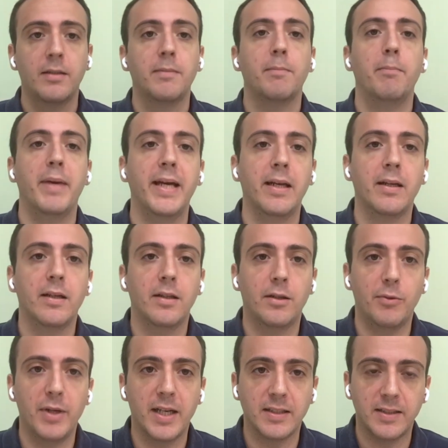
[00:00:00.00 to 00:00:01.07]
main
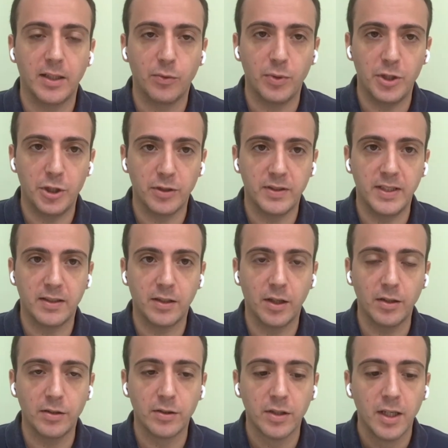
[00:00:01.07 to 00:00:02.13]
areas that we just
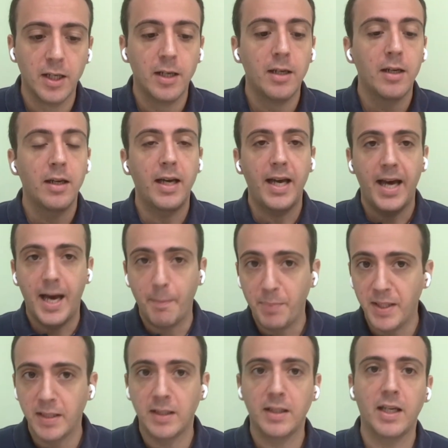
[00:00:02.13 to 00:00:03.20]
discussed: happy
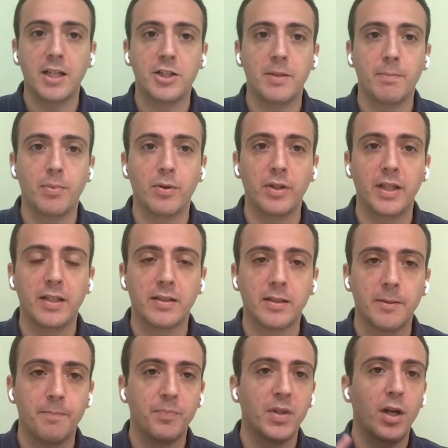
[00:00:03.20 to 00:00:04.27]
and engaged employees,
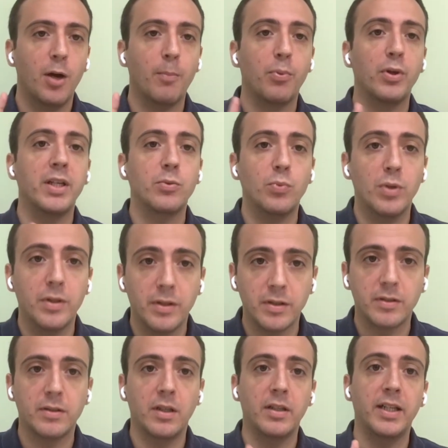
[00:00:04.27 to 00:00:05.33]
employees who
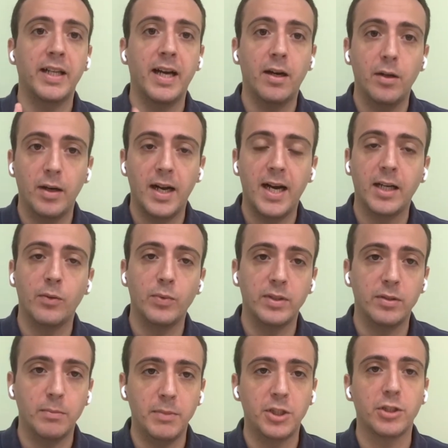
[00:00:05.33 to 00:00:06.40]
understand and are aligned with
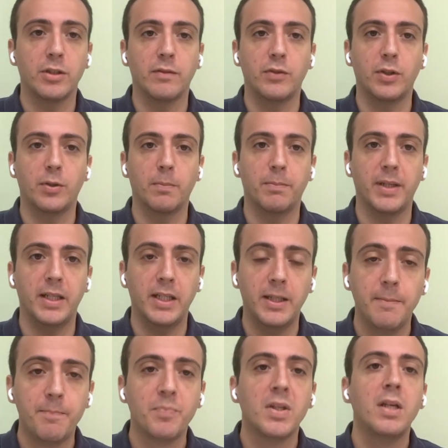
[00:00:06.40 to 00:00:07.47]
the mission of the
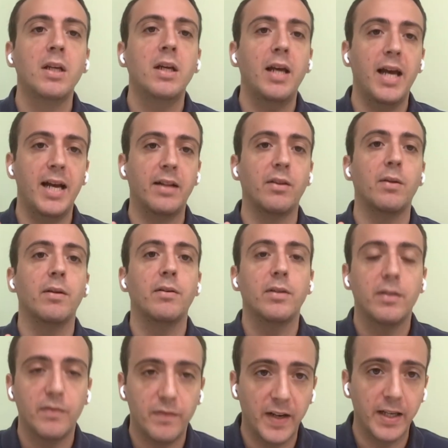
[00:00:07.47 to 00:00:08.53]
company, and
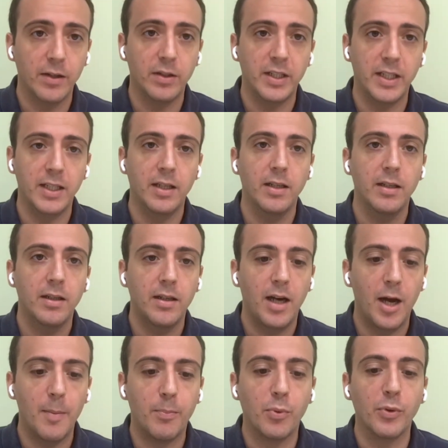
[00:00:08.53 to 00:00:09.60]
finally,
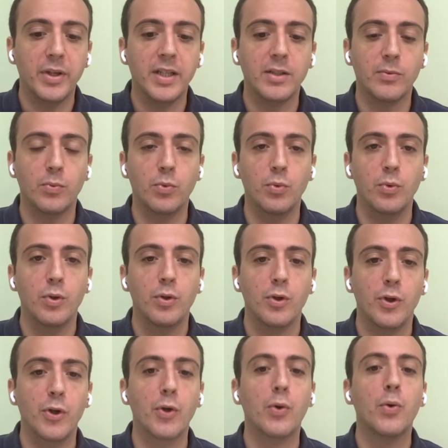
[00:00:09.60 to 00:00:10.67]
employees who
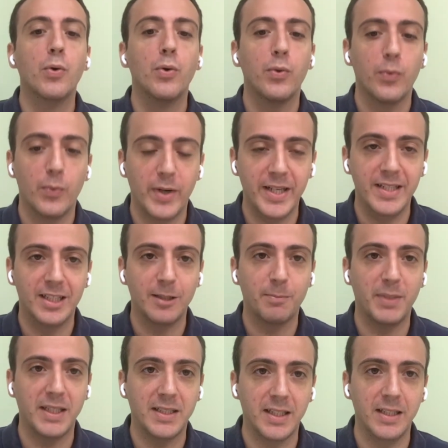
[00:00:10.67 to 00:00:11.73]
know what is
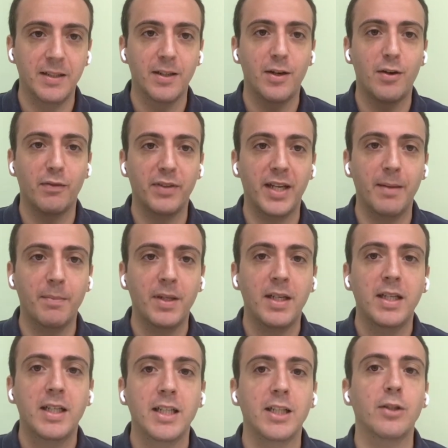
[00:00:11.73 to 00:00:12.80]
expected of them
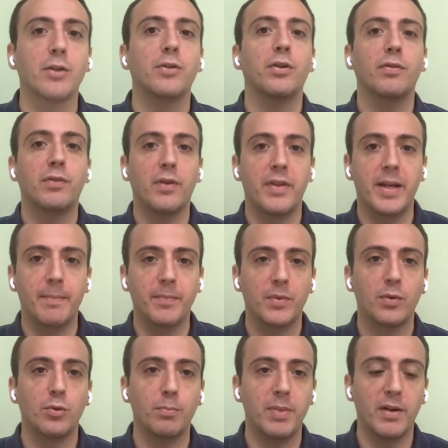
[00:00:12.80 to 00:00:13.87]
in order for them
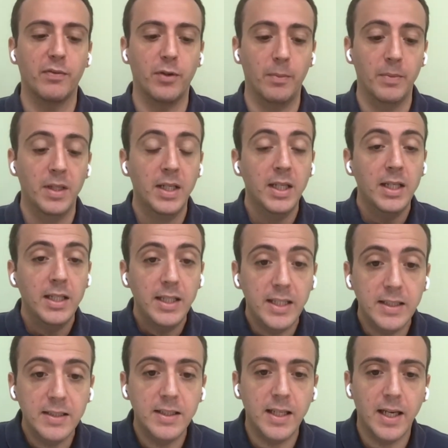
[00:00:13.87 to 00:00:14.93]
to perform.
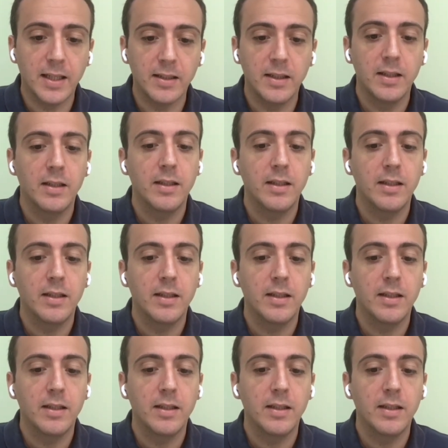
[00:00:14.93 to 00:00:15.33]
In the end,